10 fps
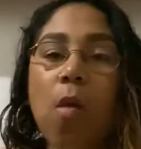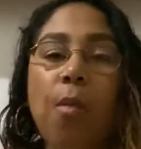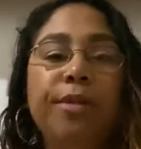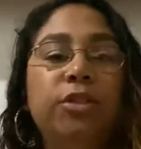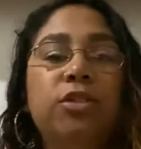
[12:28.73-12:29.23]

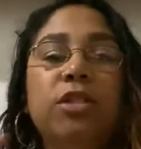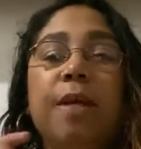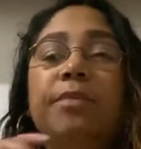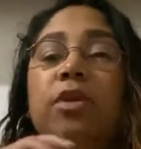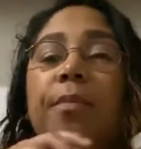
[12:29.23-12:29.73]
When it's your
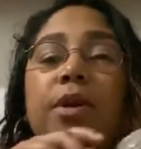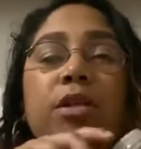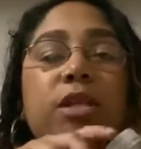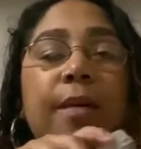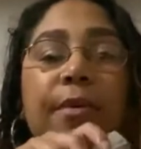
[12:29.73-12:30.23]
time, it's gonna be your
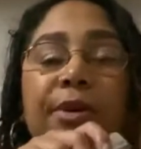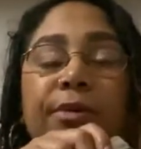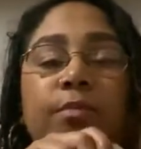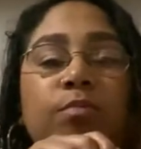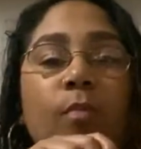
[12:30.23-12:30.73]
time, girl.